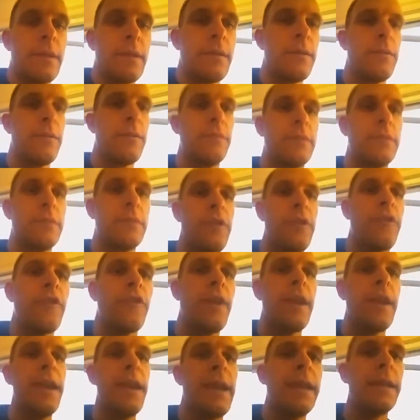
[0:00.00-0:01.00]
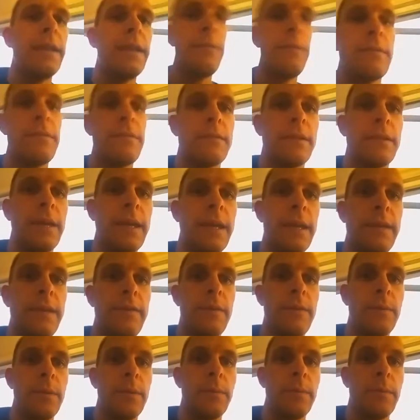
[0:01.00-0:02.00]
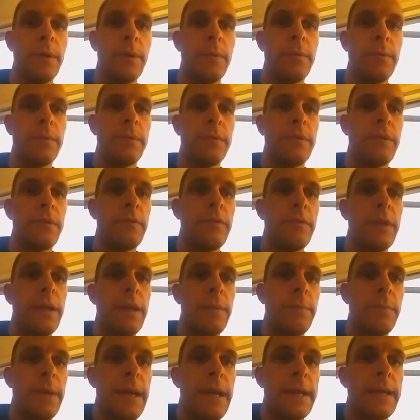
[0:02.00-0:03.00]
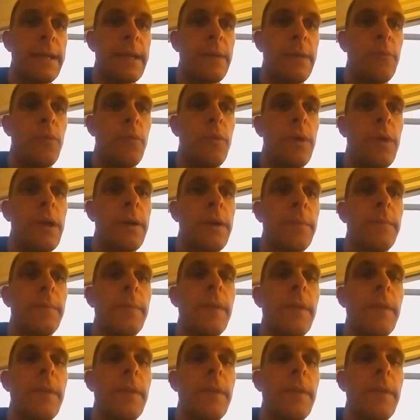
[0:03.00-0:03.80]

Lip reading: oh gosh, I hate it when people do really bad camera work.